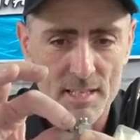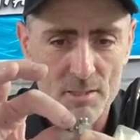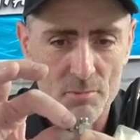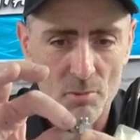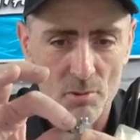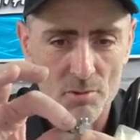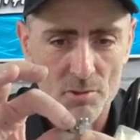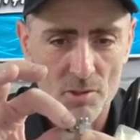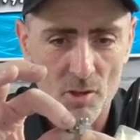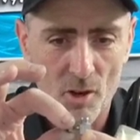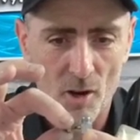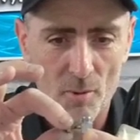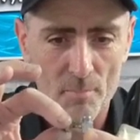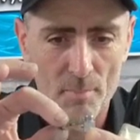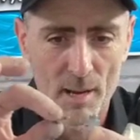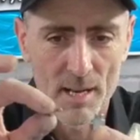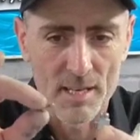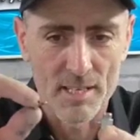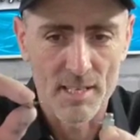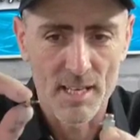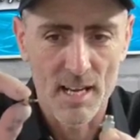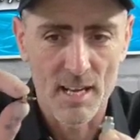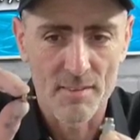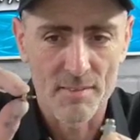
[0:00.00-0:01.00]
This one's got a
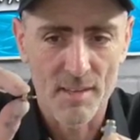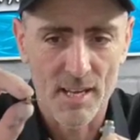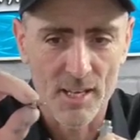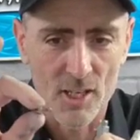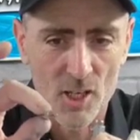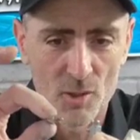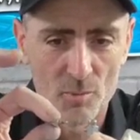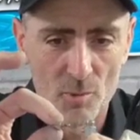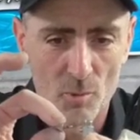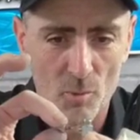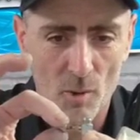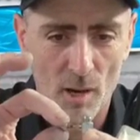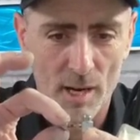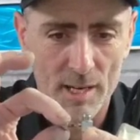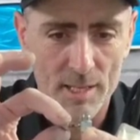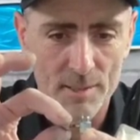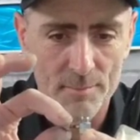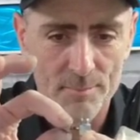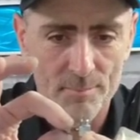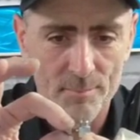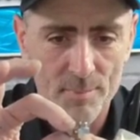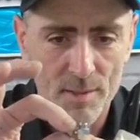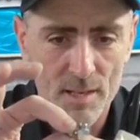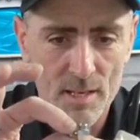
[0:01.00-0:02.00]
bend here, and they come
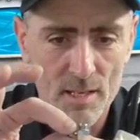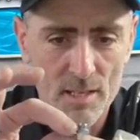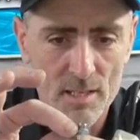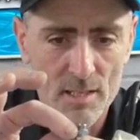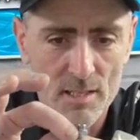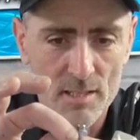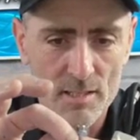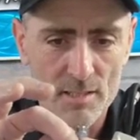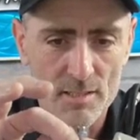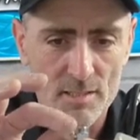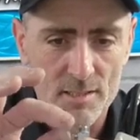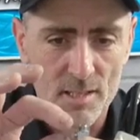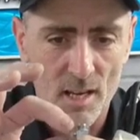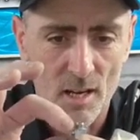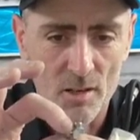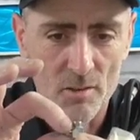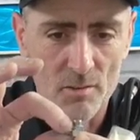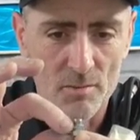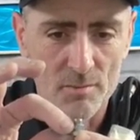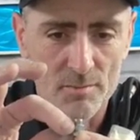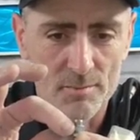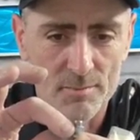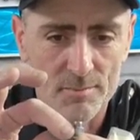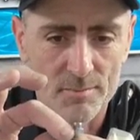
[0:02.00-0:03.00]
away.
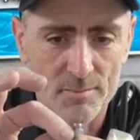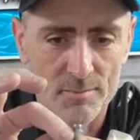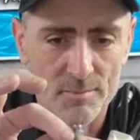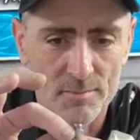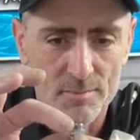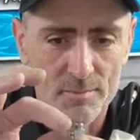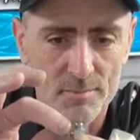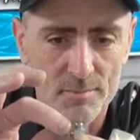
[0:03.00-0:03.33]
So